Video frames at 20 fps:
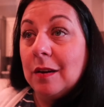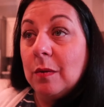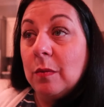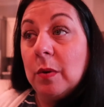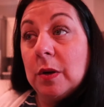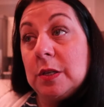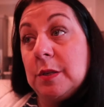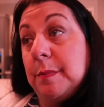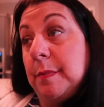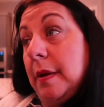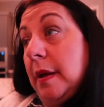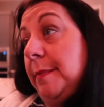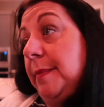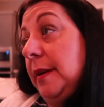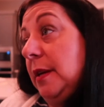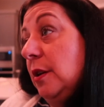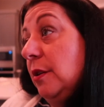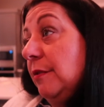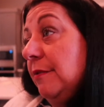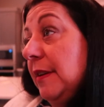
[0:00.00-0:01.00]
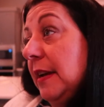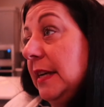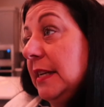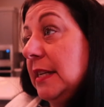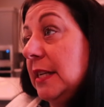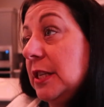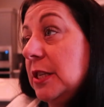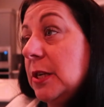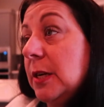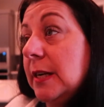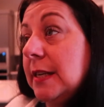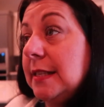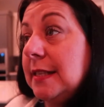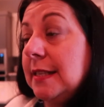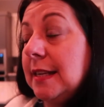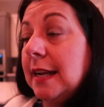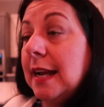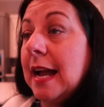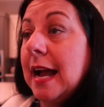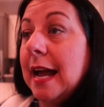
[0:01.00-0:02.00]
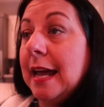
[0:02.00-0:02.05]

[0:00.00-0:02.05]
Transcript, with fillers: which maybe you'll find interesting.